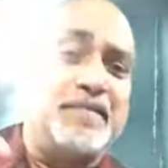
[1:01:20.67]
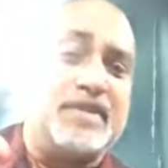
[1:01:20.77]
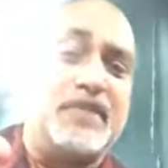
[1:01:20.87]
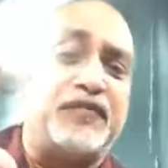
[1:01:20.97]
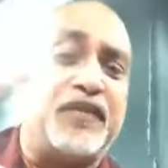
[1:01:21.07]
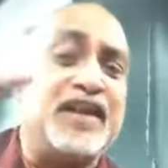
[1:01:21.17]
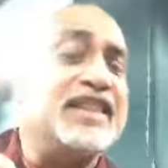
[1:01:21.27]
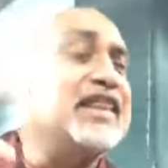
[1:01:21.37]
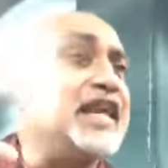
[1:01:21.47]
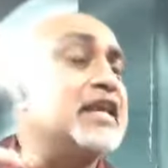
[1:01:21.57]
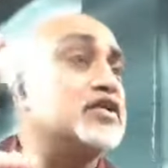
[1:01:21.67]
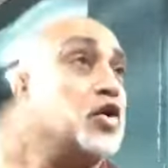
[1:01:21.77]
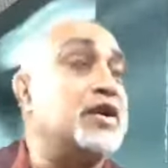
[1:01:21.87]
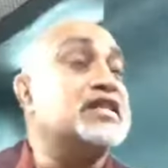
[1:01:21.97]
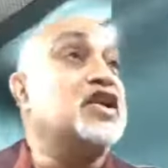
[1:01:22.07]
different things. Now,
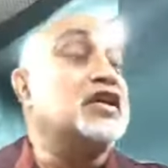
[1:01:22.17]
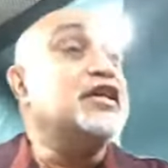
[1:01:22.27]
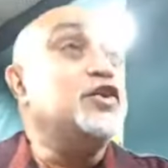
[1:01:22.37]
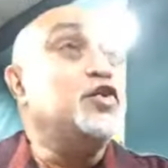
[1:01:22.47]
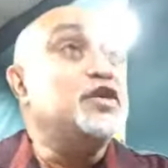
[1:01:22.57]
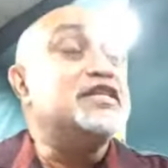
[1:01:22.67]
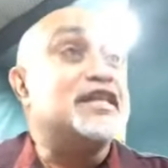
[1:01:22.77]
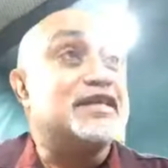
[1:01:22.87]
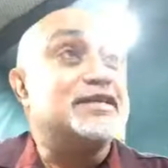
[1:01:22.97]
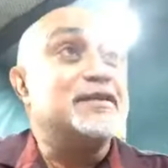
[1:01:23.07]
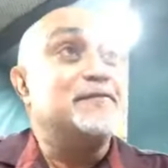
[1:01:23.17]
there's nothing new in sex. Eh?